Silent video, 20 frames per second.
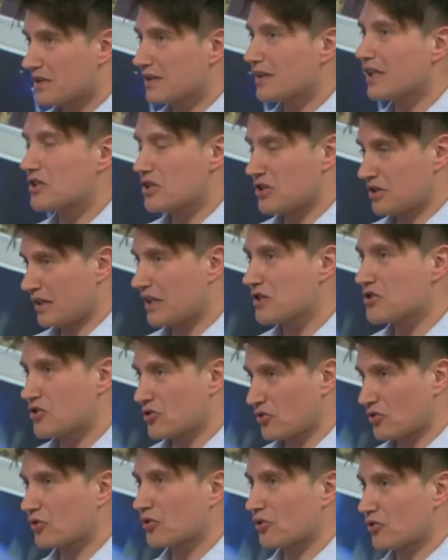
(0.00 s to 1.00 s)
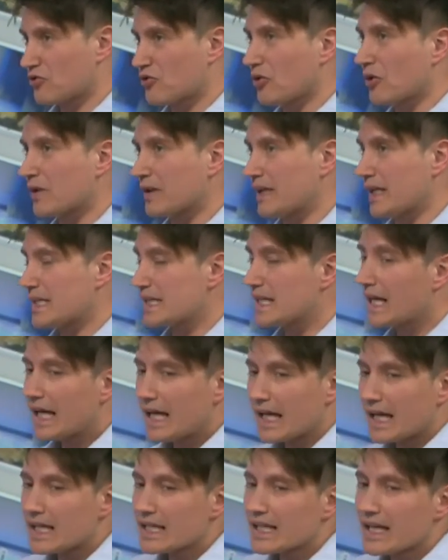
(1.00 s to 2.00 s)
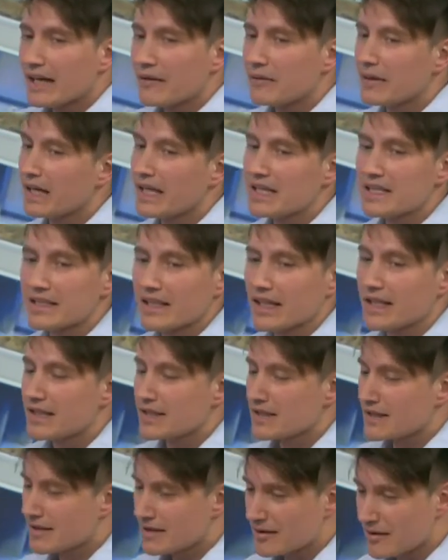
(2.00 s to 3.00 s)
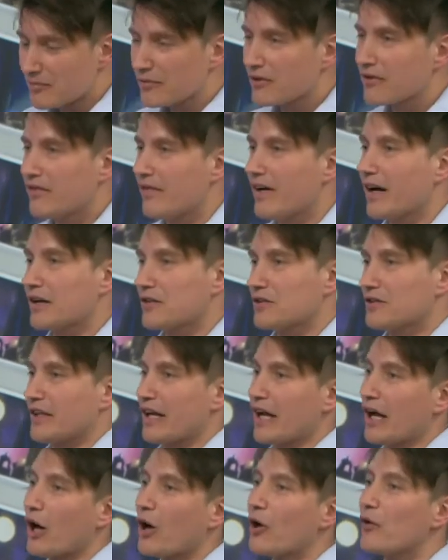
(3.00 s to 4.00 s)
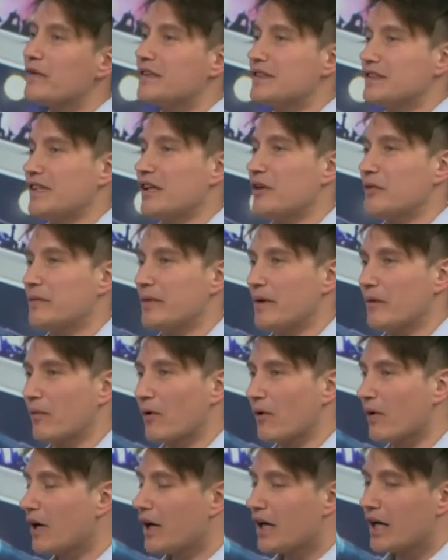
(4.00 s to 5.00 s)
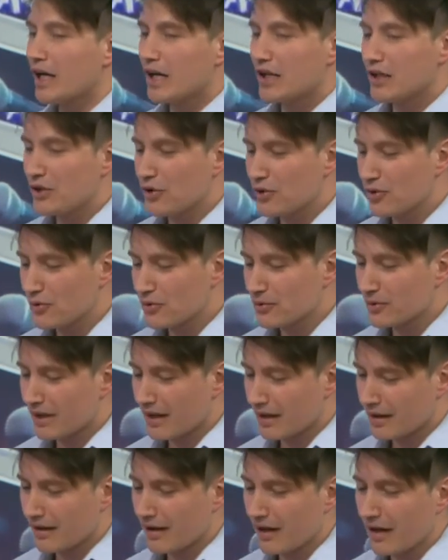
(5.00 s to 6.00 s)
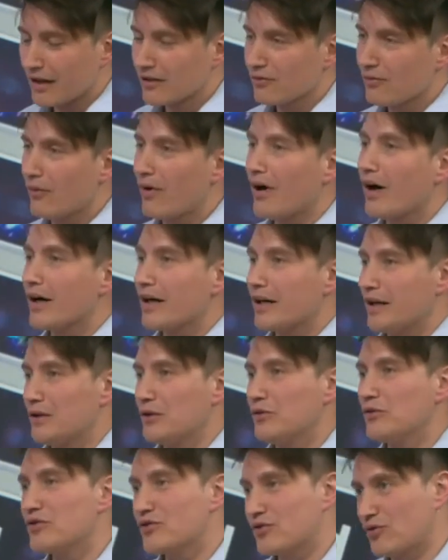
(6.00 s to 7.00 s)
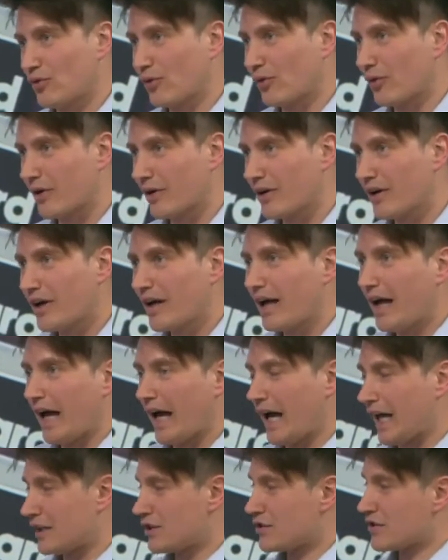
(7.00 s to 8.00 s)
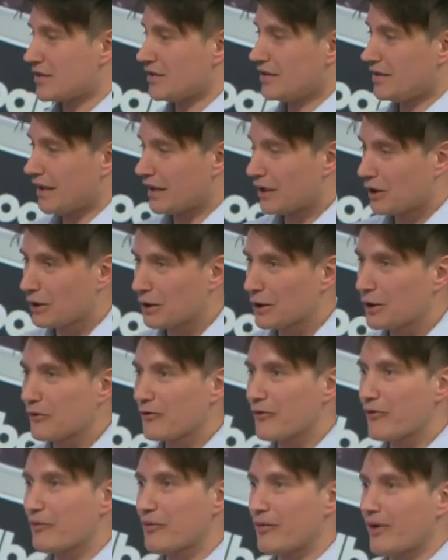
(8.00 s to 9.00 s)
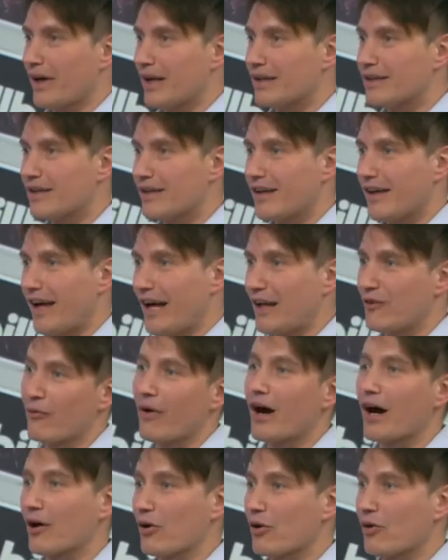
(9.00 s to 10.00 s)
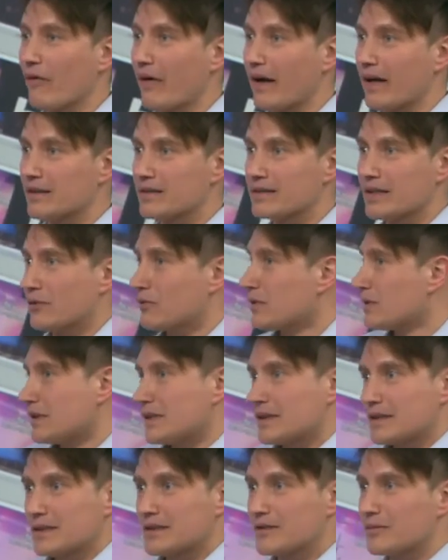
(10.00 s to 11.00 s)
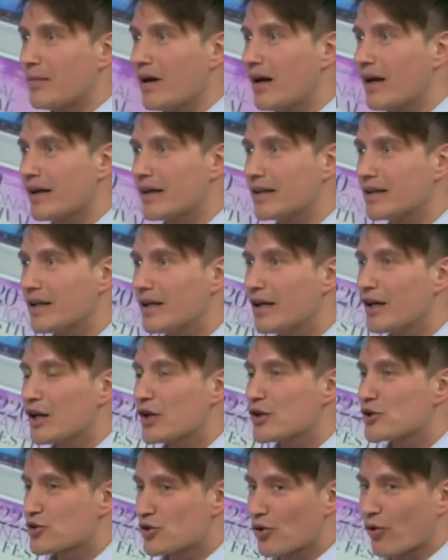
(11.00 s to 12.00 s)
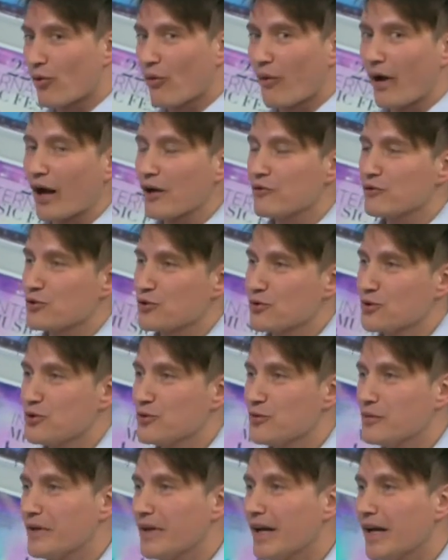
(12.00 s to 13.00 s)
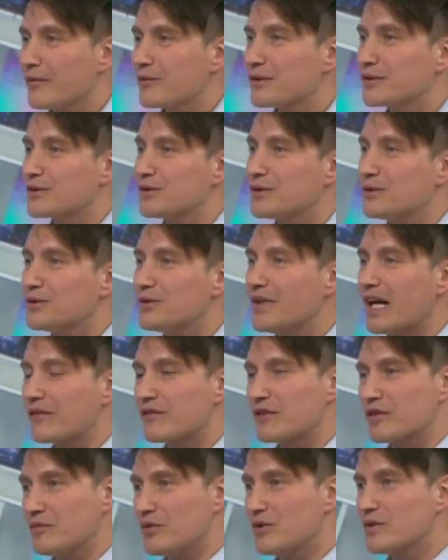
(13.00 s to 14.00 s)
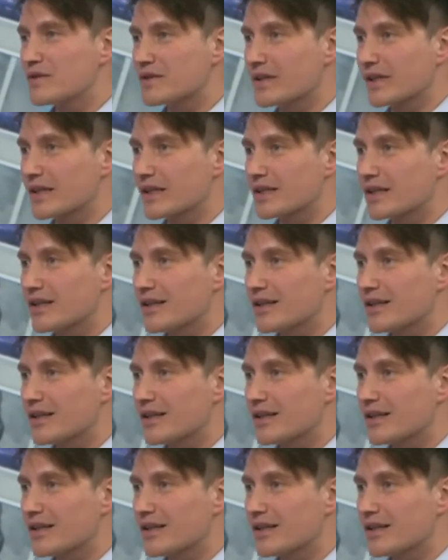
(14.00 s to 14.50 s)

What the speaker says: Legislation should control this. It's a simple factor that I always tell people. You cannot walk into a store and just take a loaf of bread and walk away and say, well, this is mine. So why should you be able to do that with music?